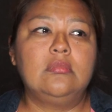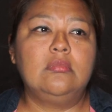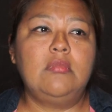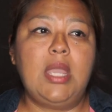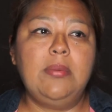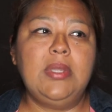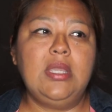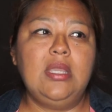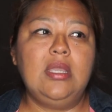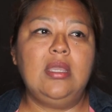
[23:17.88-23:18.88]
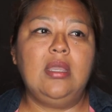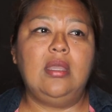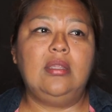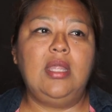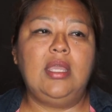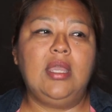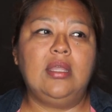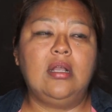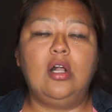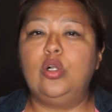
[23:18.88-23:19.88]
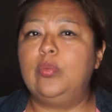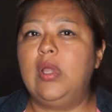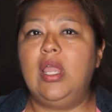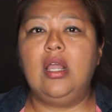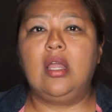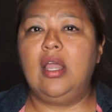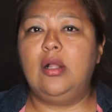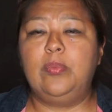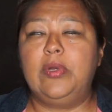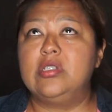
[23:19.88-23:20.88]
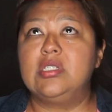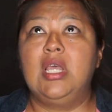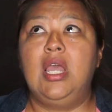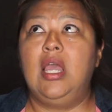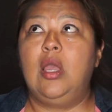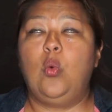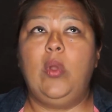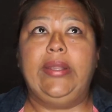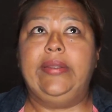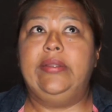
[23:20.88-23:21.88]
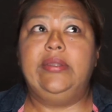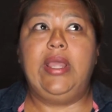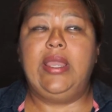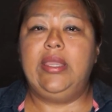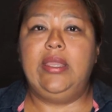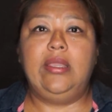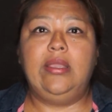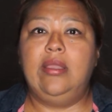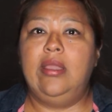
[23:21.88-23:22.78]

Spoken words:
Maybe they can help us when they